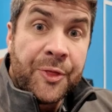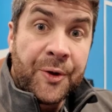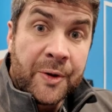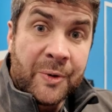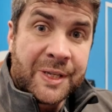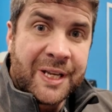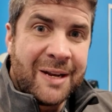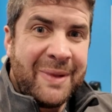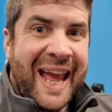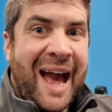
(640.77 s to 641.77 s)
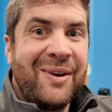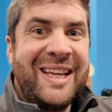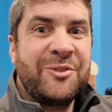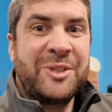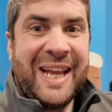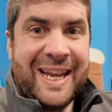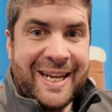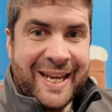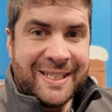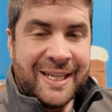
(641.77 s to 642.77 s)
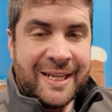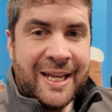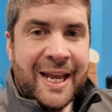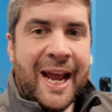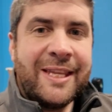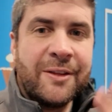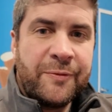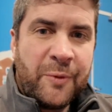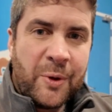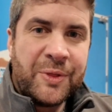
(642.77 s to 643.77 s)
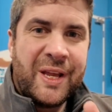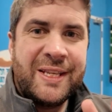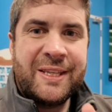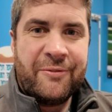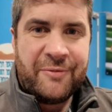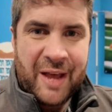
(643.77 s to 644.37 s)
The third one is gonna be how entertaining is it? And the fourth is the